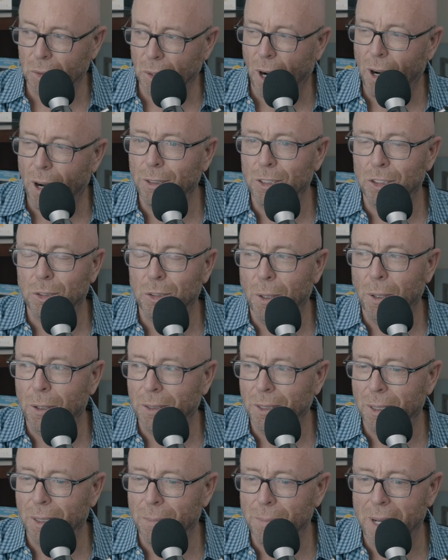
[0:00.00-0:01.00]
already
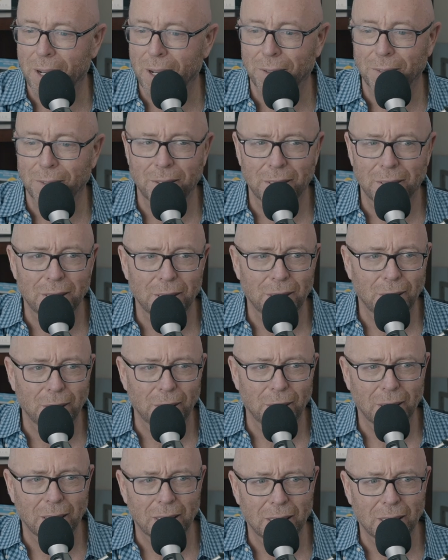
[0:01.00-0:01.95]
spoken about at eh,